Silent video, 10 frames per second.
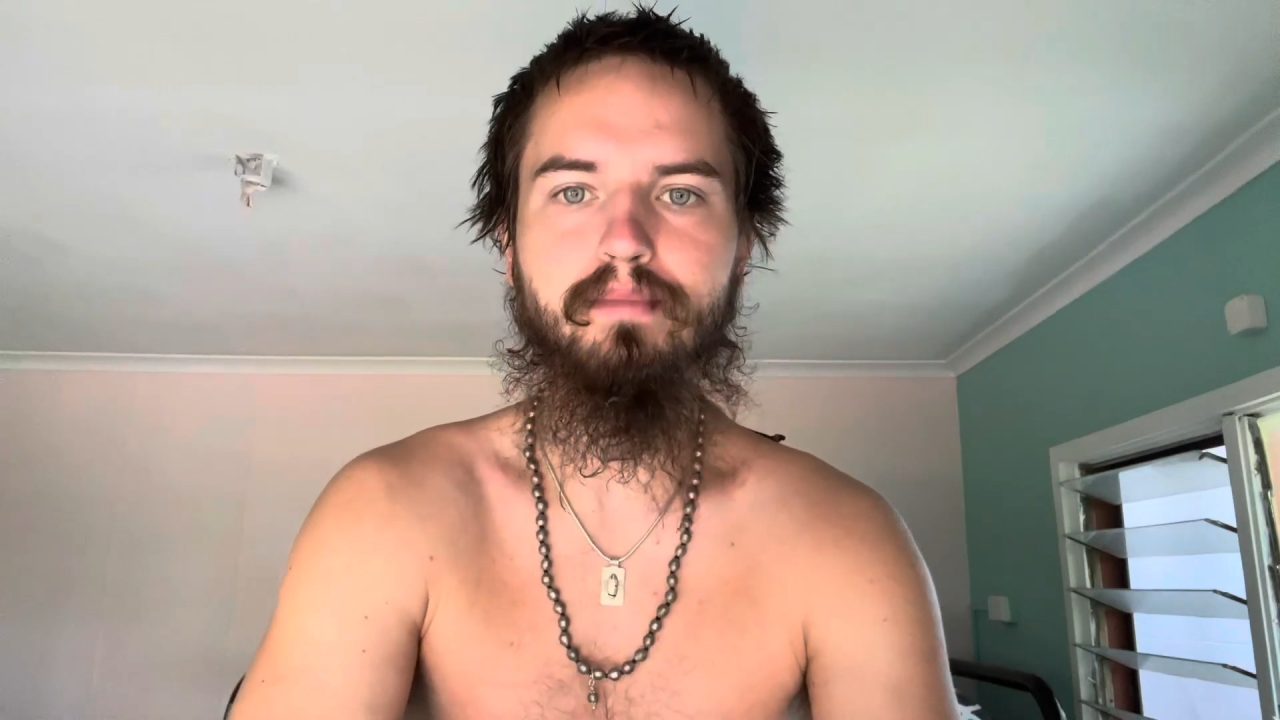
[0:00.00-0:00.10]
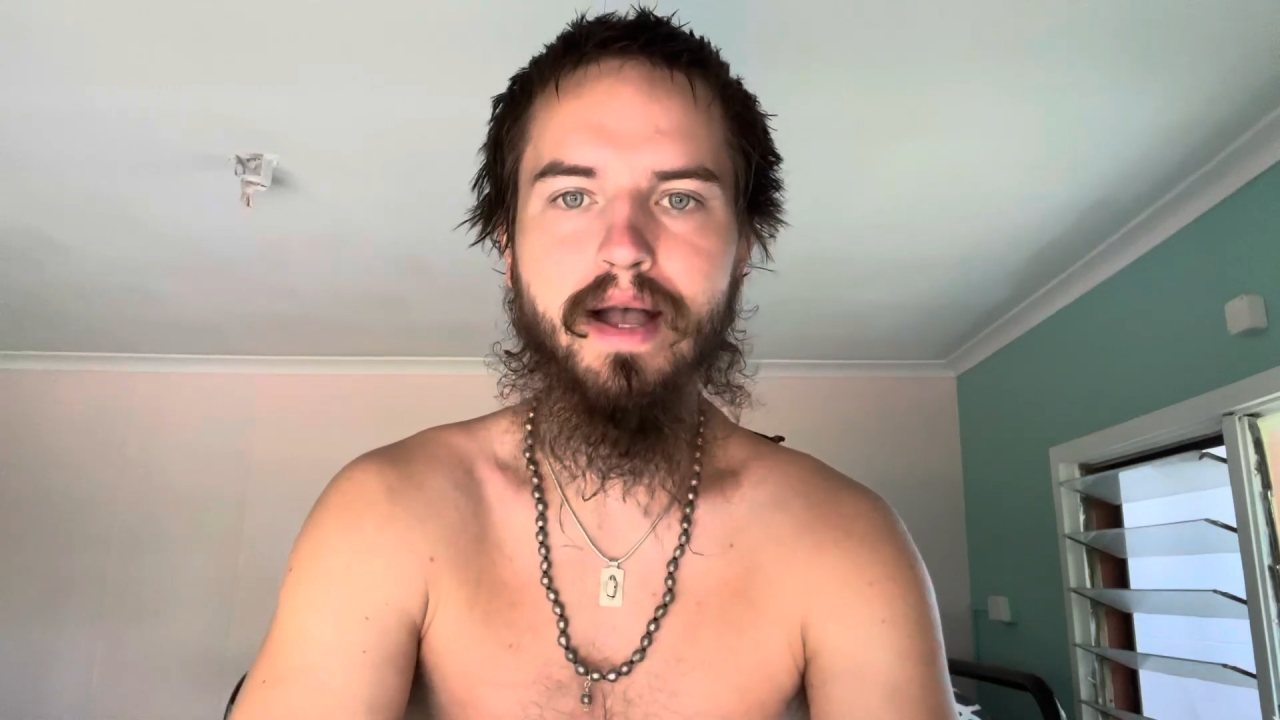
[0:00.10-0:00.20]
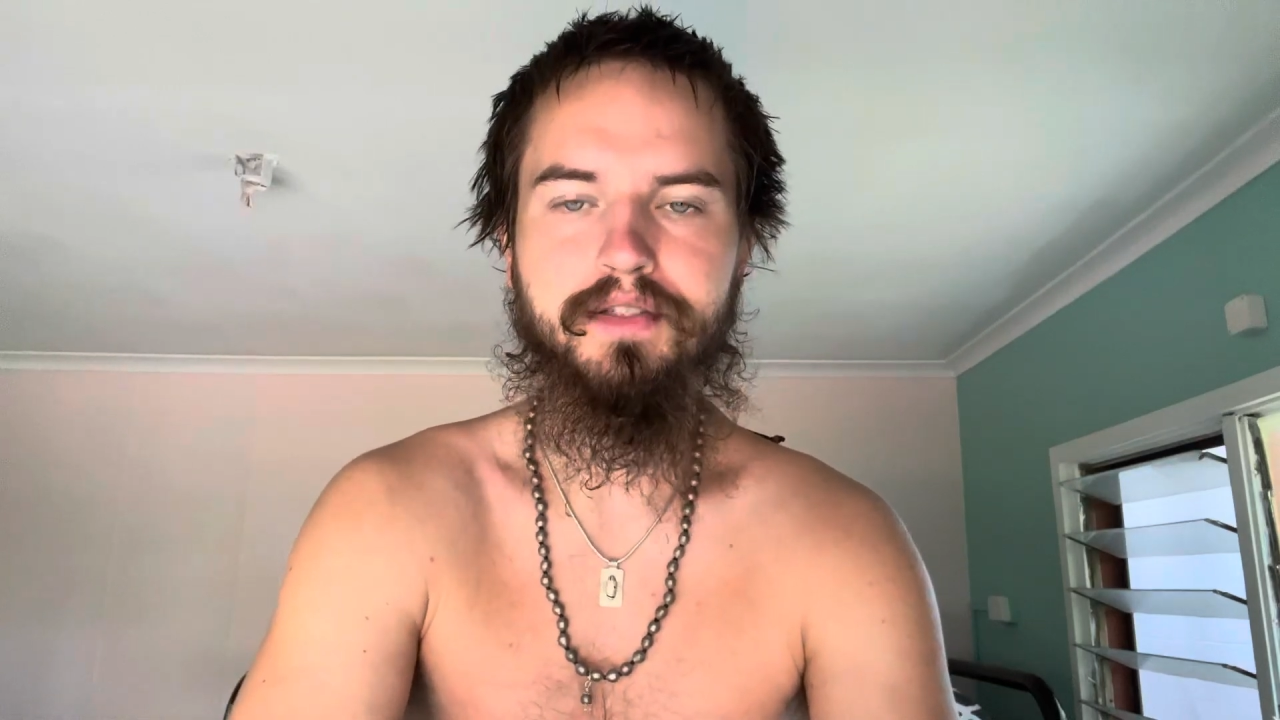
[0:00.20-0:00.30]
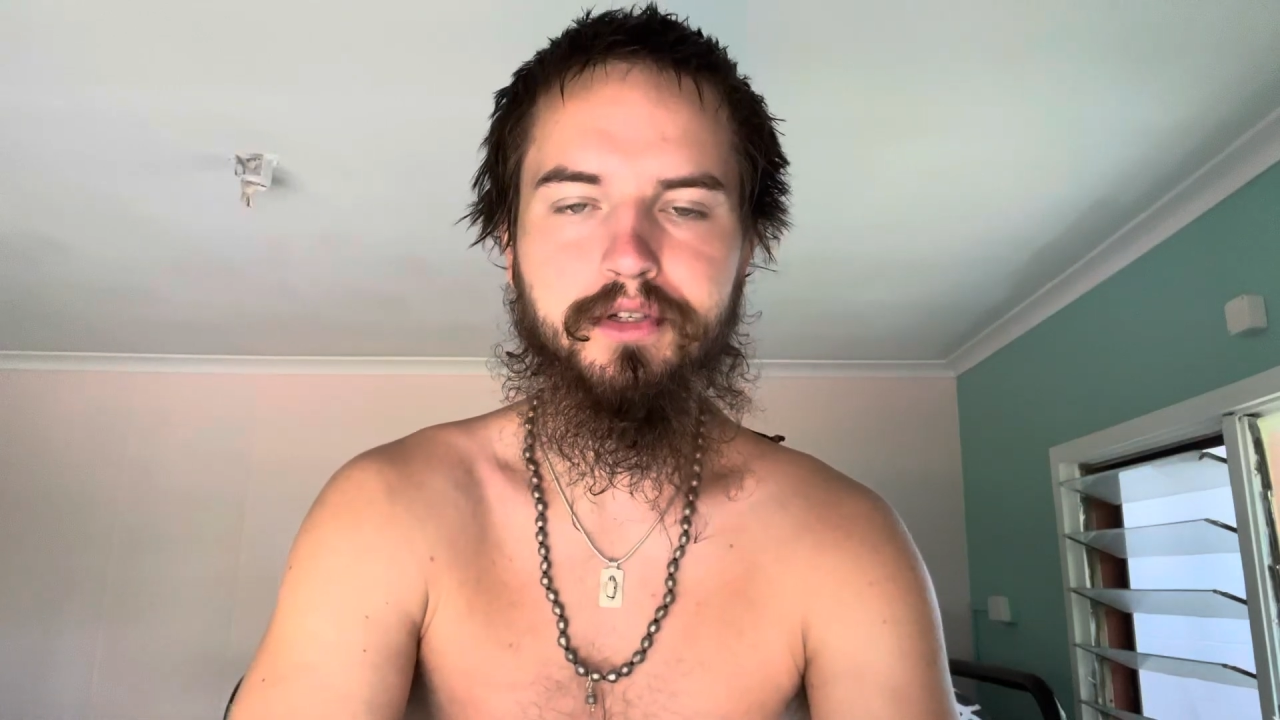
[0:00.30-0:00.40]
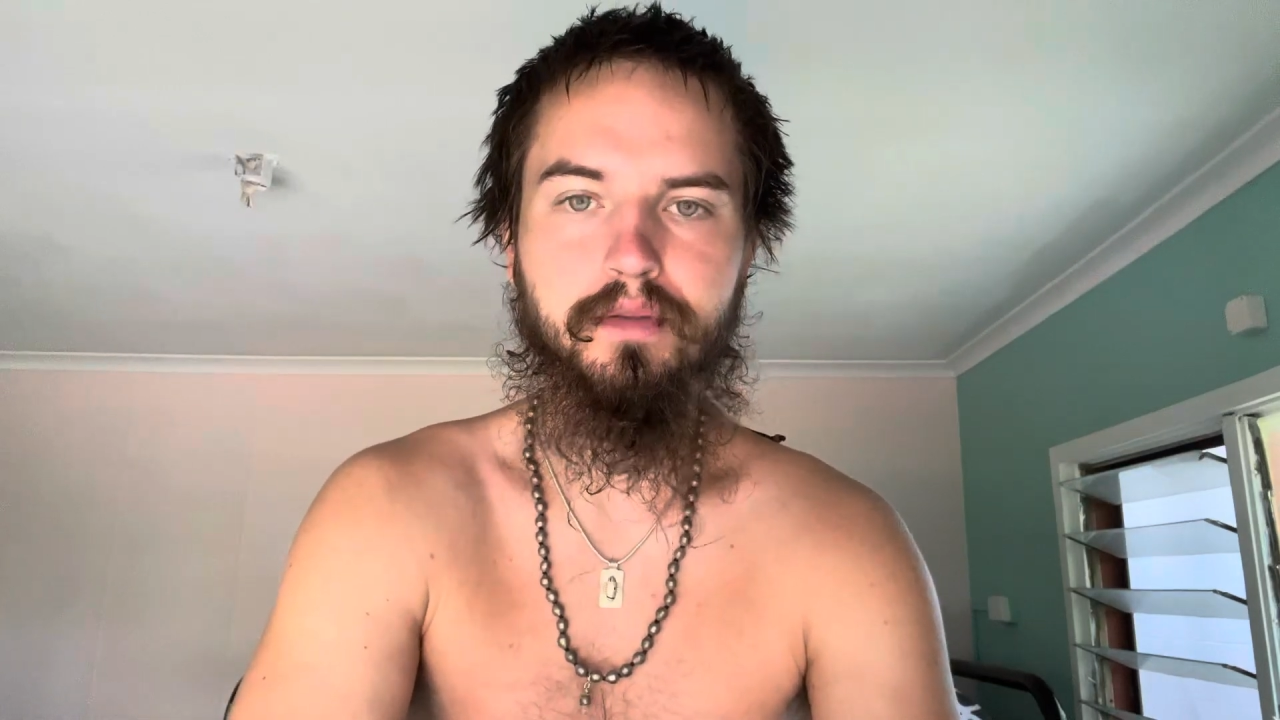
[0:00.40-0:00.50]

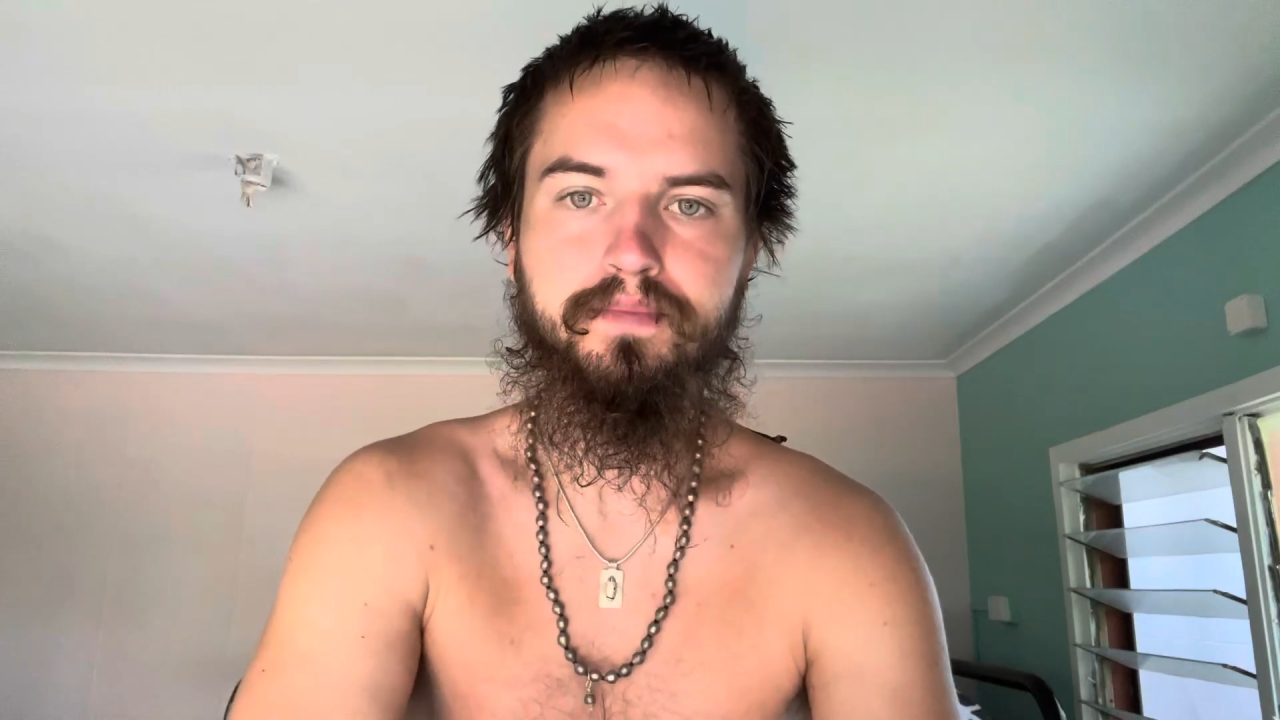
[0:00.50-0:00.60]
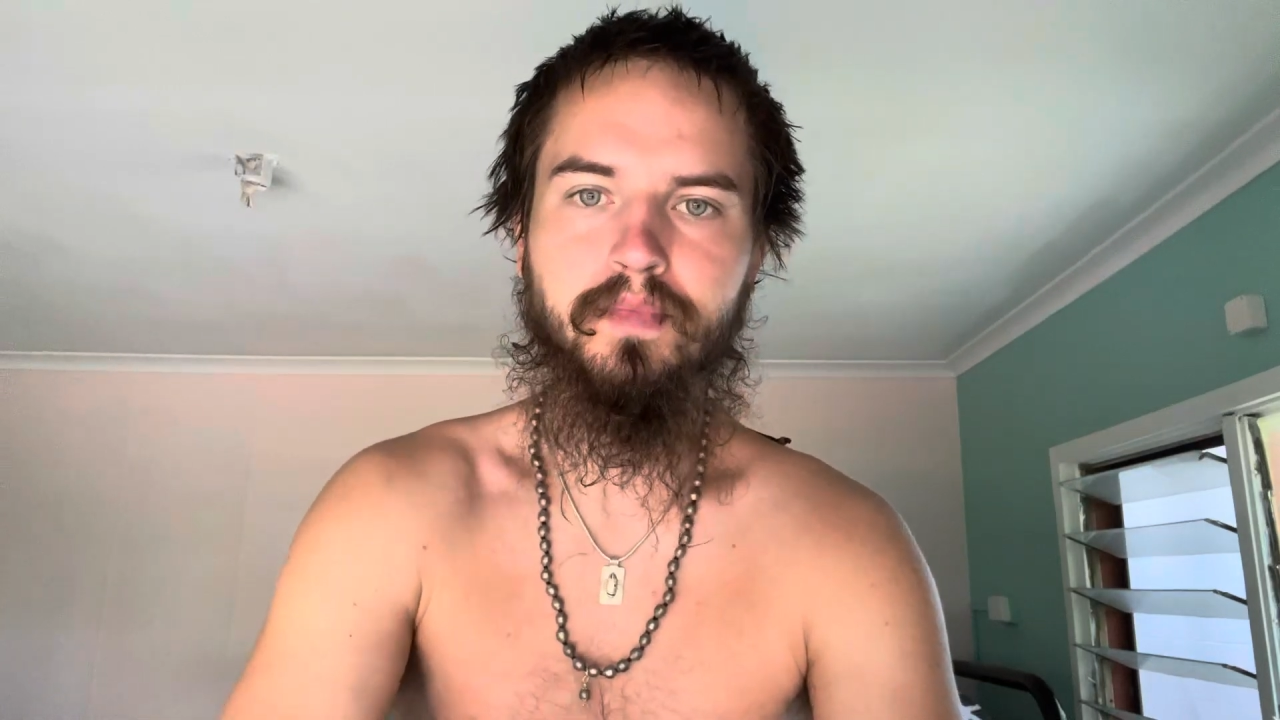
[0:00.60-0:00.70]
master.